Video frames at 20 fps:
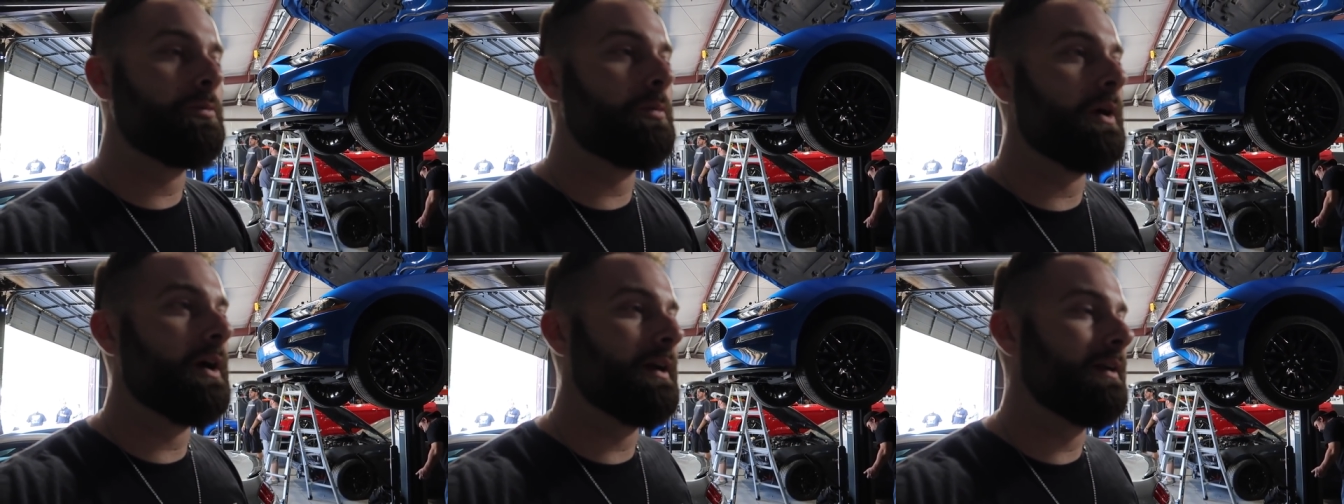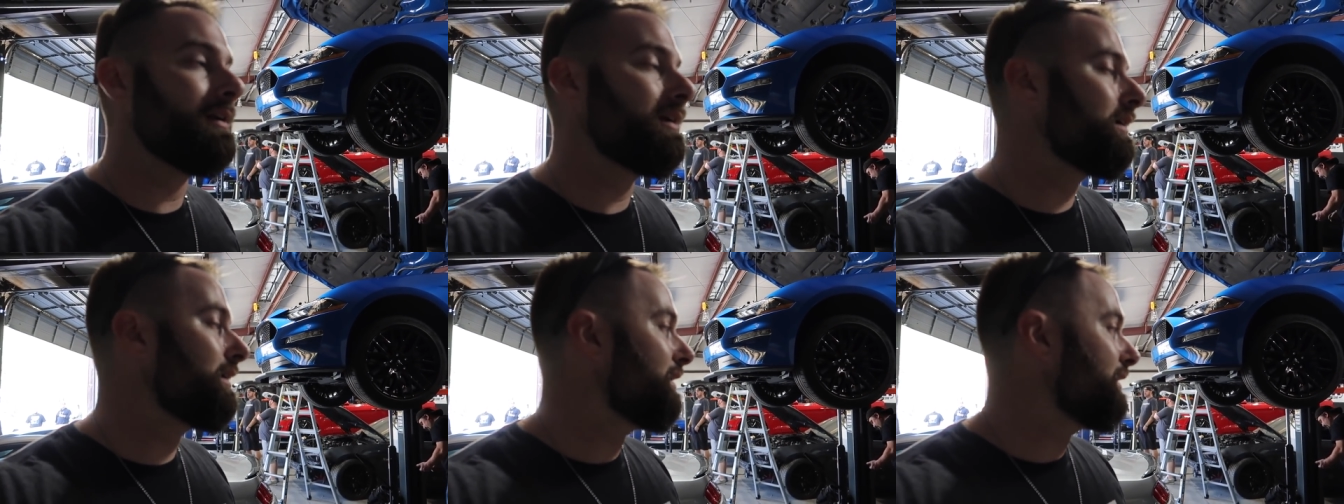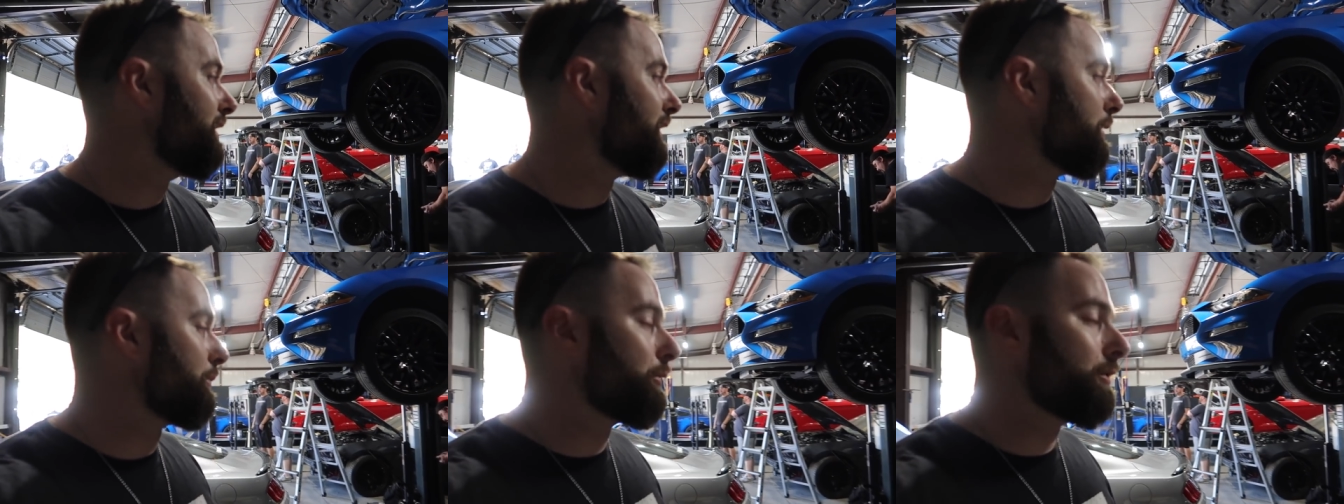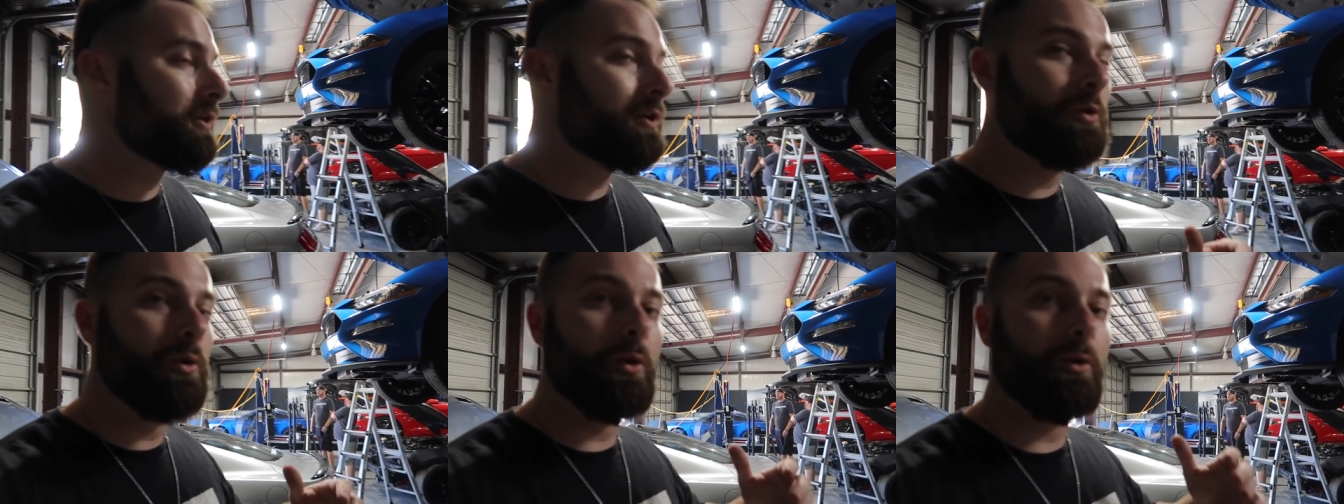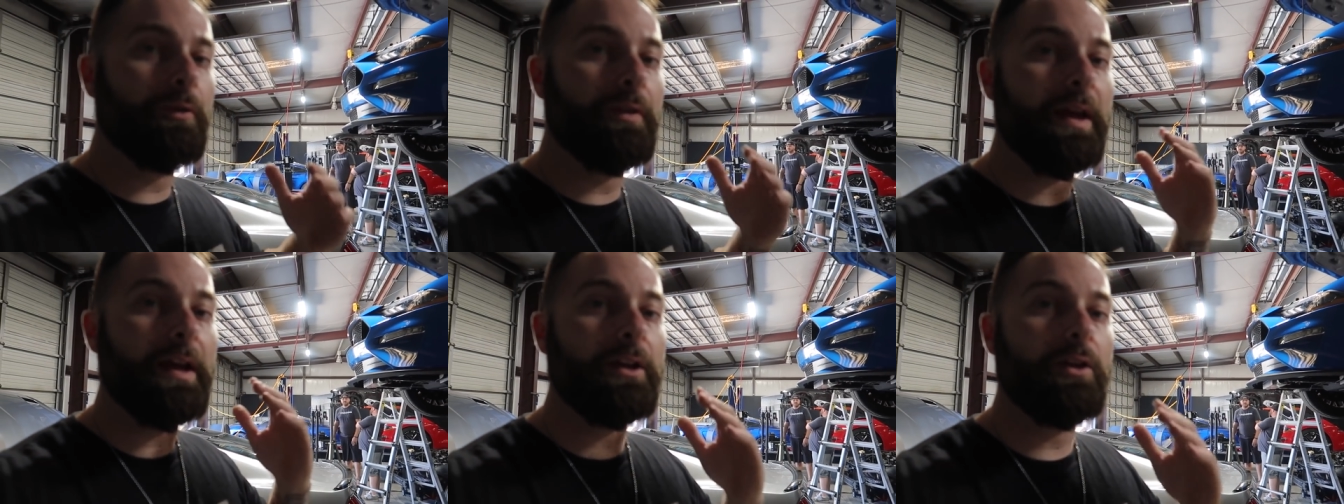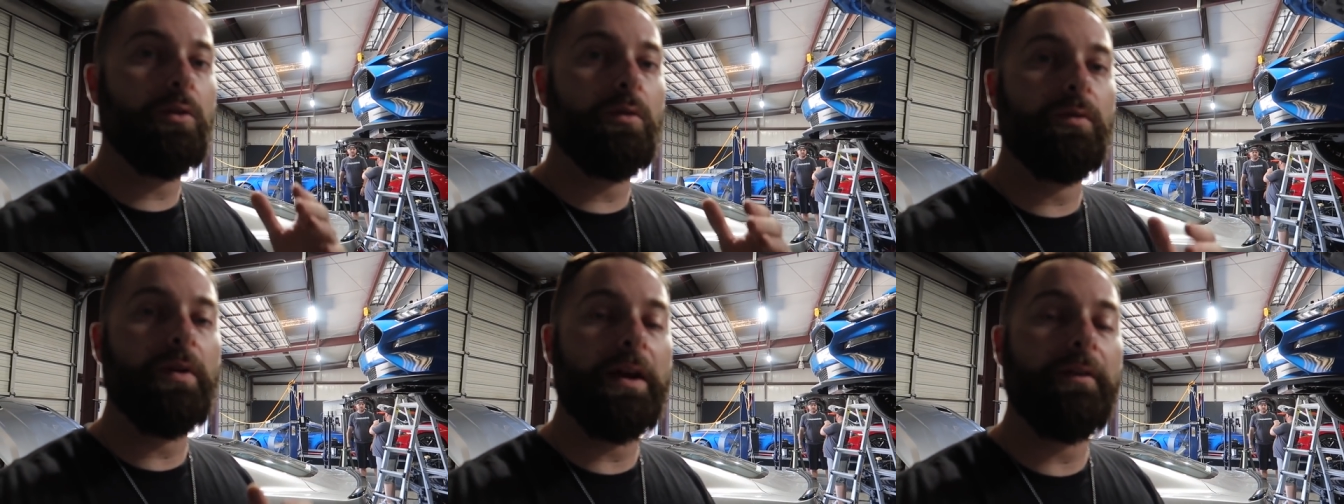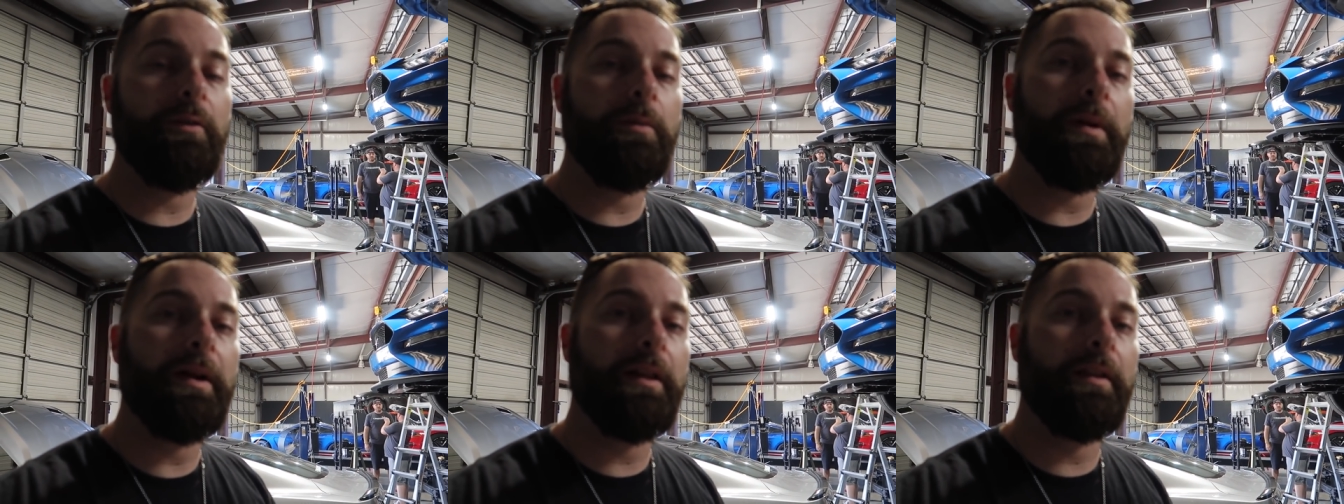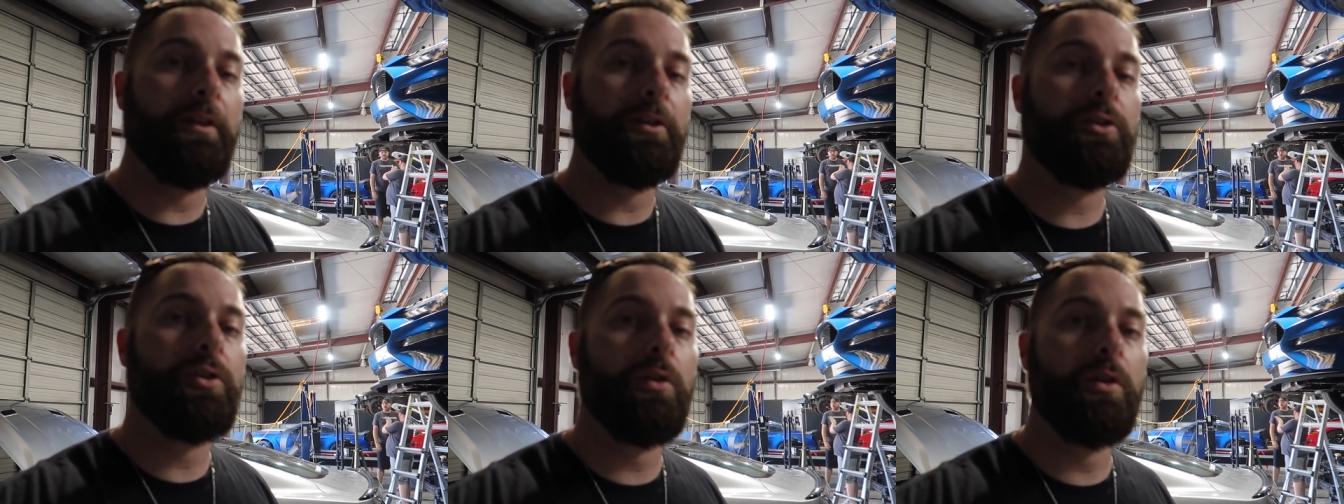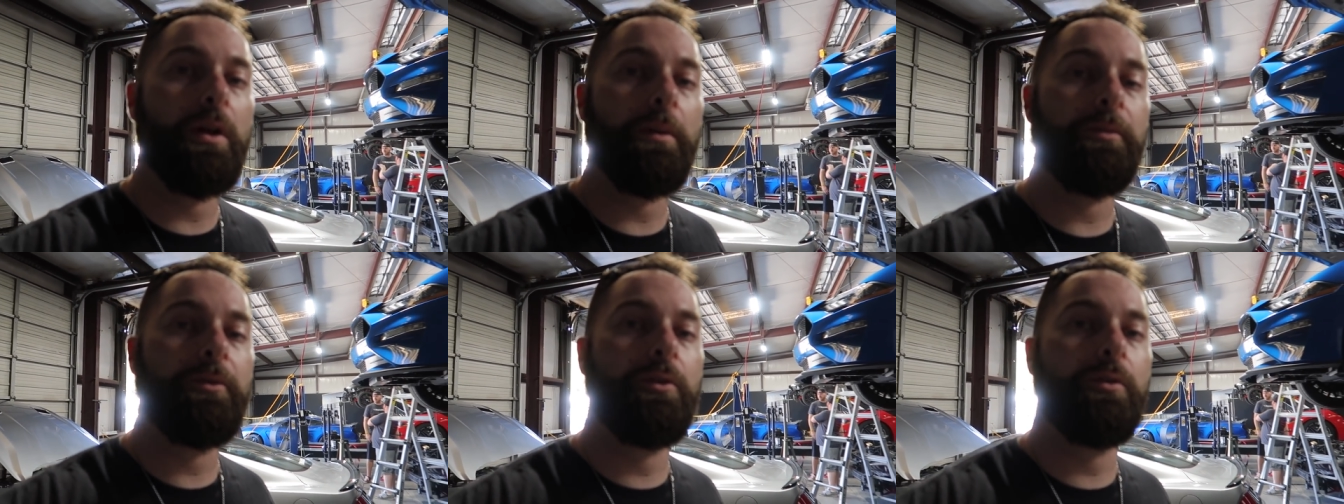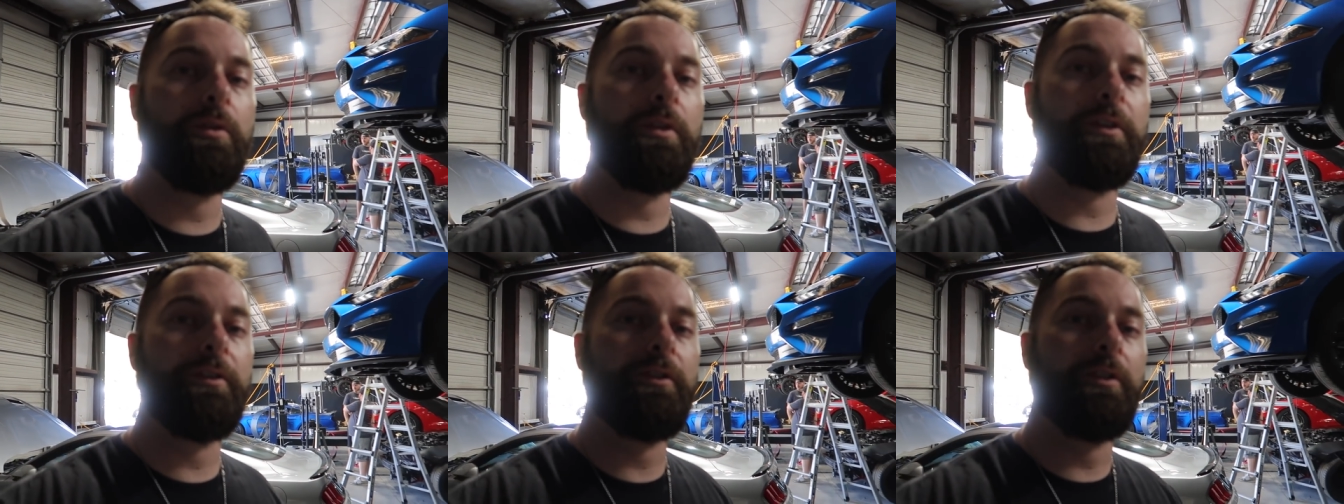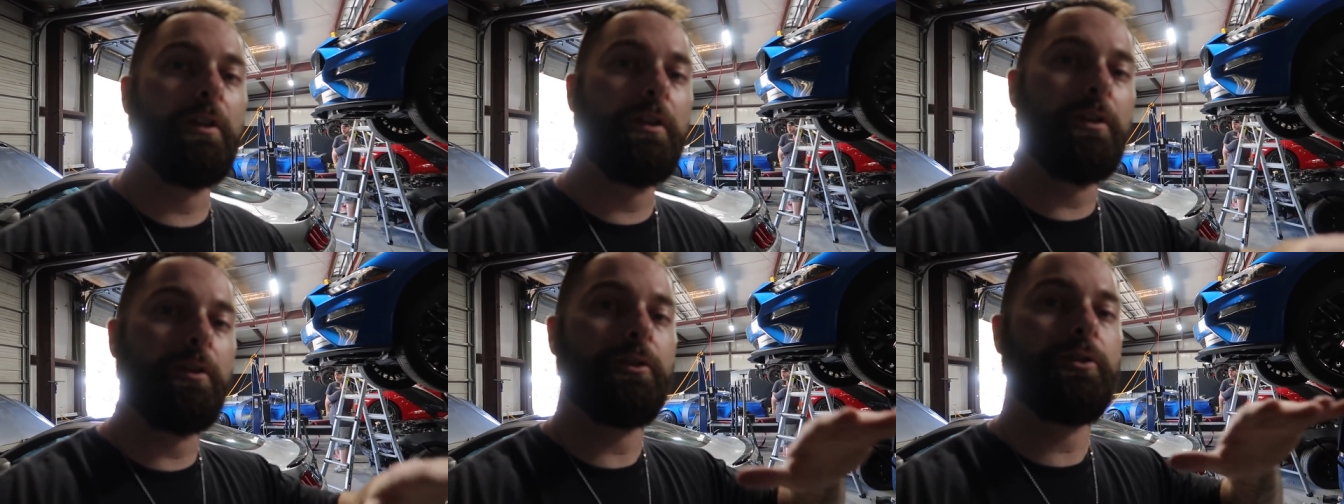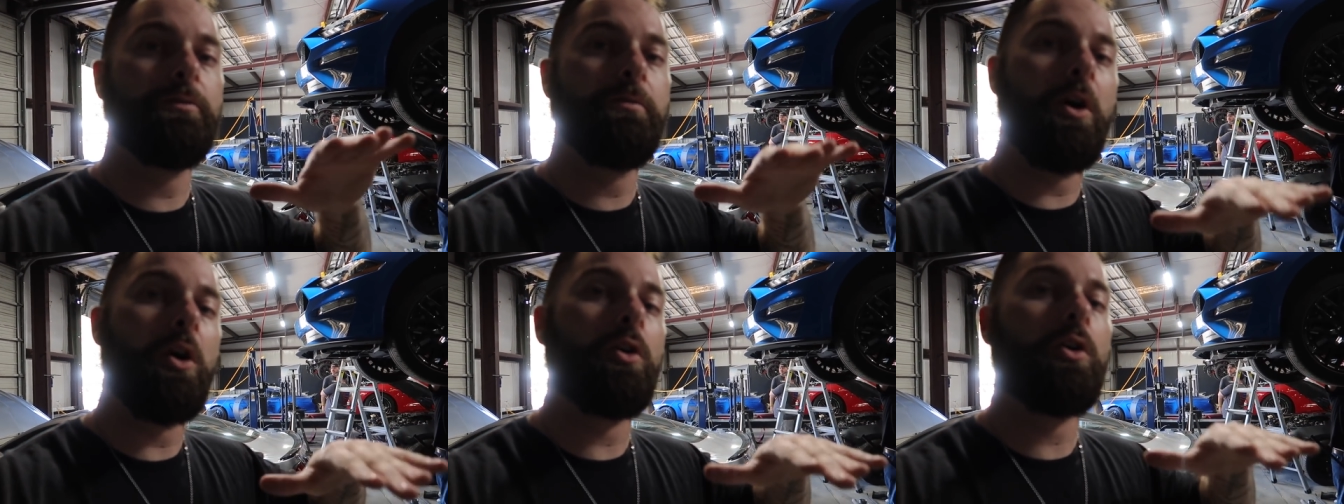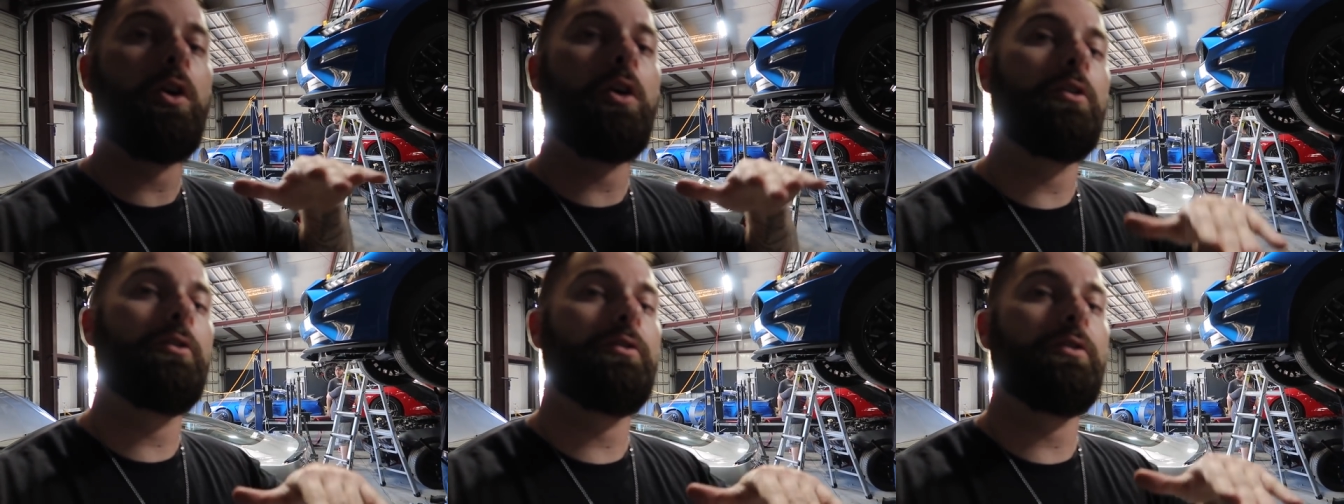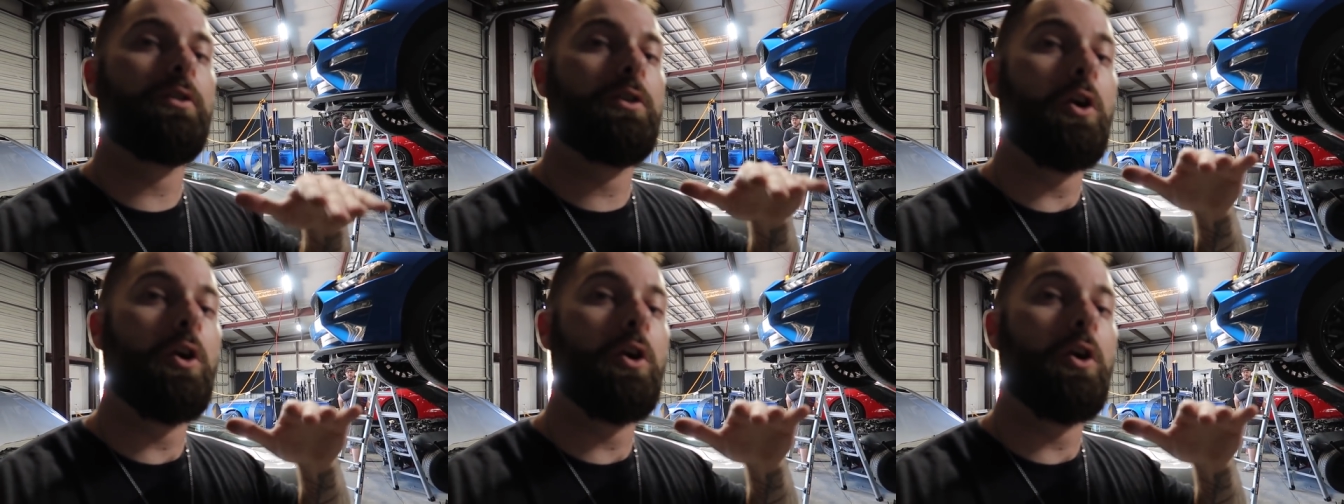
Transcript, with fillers: But yeah, pretty cool. Thank you everybody that showed up to this little small cars,